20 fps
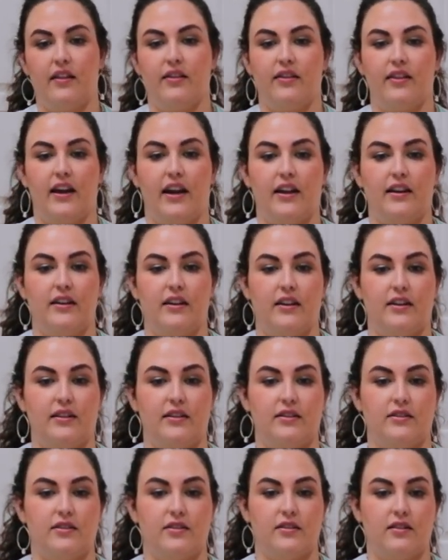That
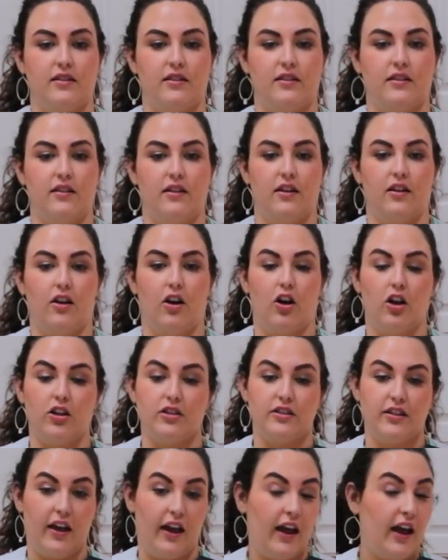is all
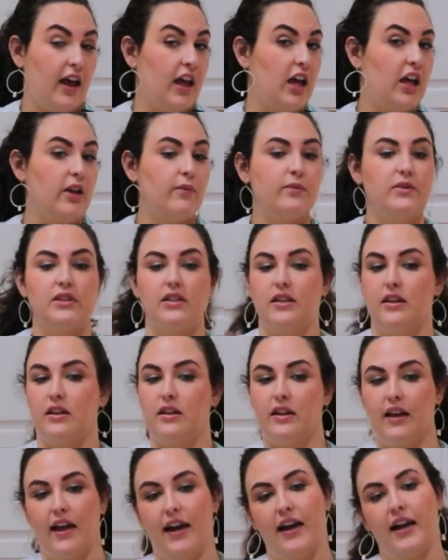tubs,
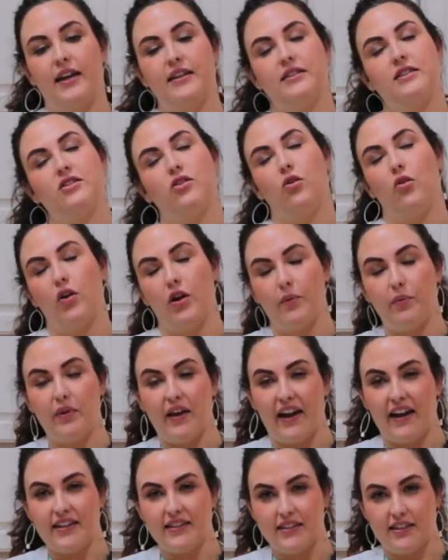glass, or
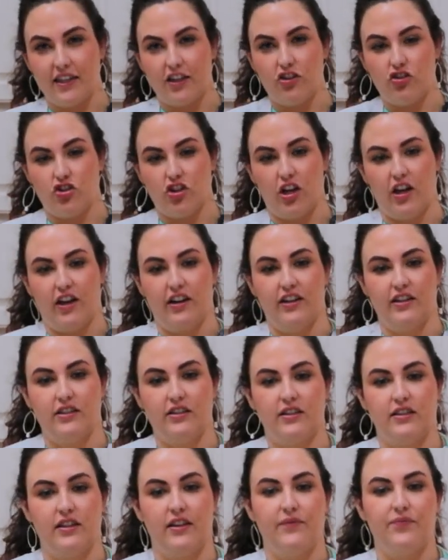plastic
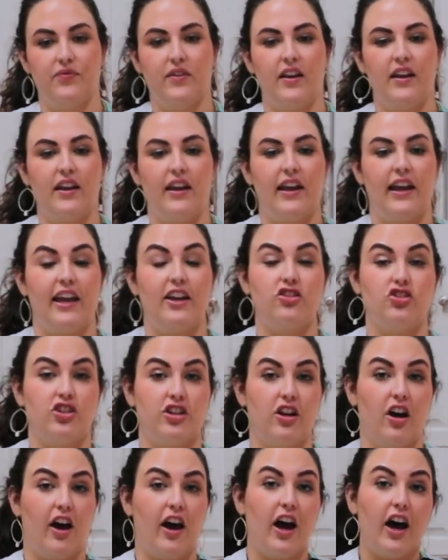jars. It
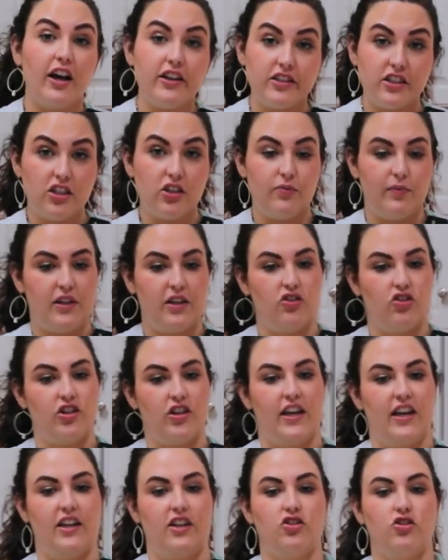should also be
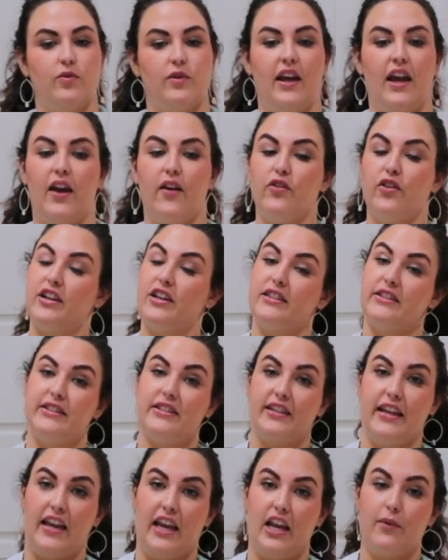changed whenever
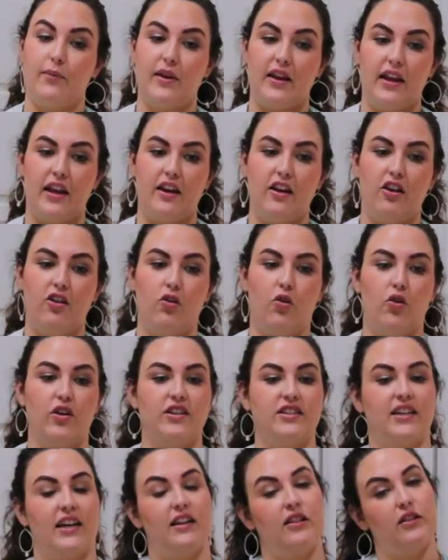contaminated or
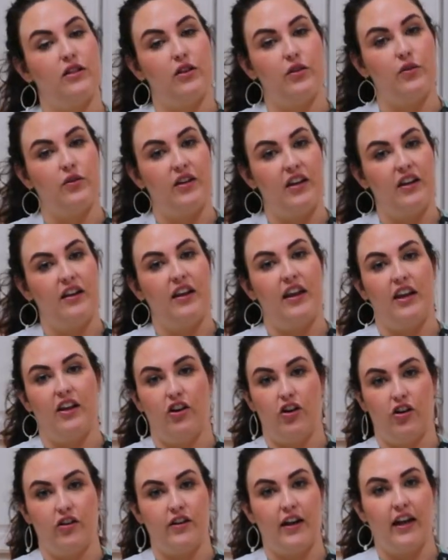diluted
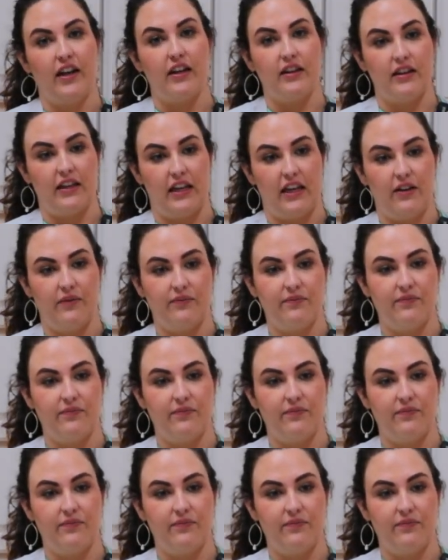incorrectly.